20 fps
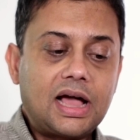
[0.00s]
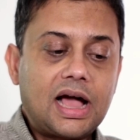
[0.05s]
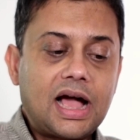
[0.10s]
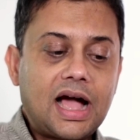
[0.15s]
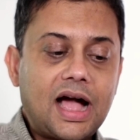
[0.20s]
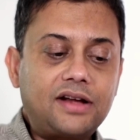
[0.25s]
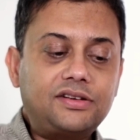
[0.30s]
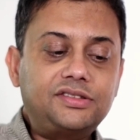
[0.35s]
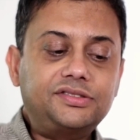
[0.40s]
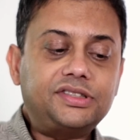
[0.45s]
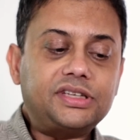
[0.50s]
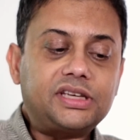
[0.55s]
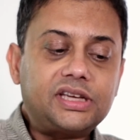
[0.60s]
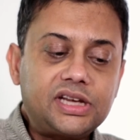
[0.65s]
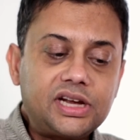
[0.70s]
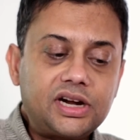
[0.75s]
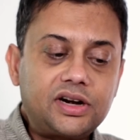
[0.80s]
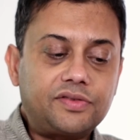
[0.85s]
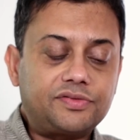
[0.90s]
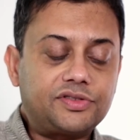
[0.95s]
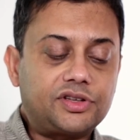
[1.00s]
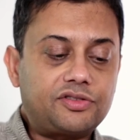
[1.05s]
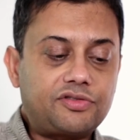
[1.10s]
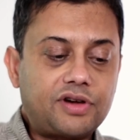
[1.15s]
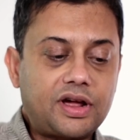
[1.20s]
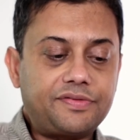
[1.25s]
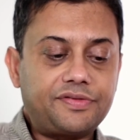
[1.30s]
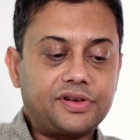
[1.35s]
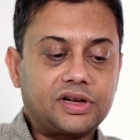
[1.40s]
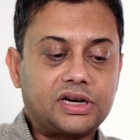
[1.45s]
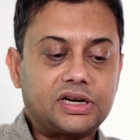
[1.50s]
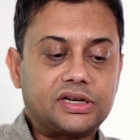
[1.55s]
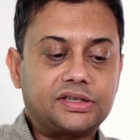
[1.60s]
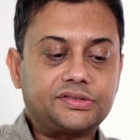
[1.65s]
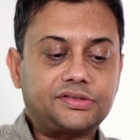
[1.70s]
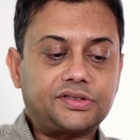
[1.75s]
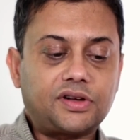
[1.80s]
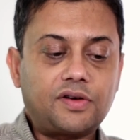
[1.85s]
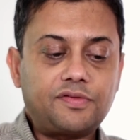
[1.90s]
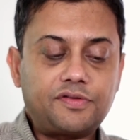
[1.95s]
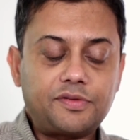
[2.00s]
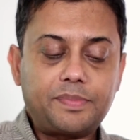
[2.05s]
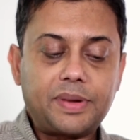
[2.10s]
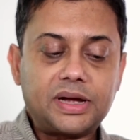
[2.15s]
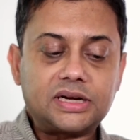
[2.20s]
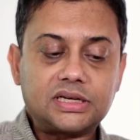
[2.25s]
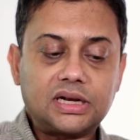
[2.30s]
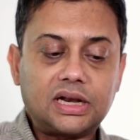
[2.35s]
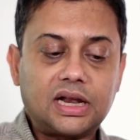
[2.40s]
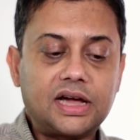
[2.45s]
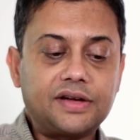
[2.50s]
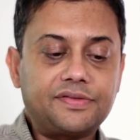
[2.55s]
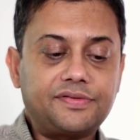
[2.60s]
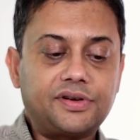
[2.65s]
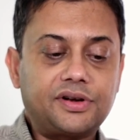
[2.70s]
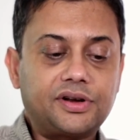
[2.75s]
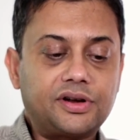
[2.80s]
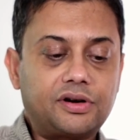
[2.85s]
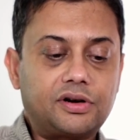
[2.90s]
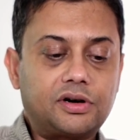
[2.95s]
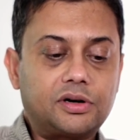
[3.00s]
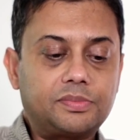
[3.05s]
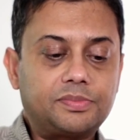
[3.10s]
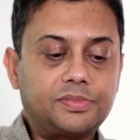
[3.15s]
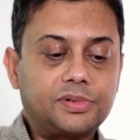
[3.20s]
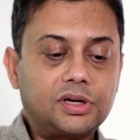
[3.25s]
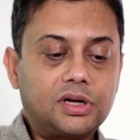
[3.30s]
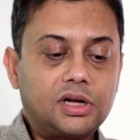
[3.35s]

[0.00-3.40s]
How does he hear of the traffickers of a better life in Europe?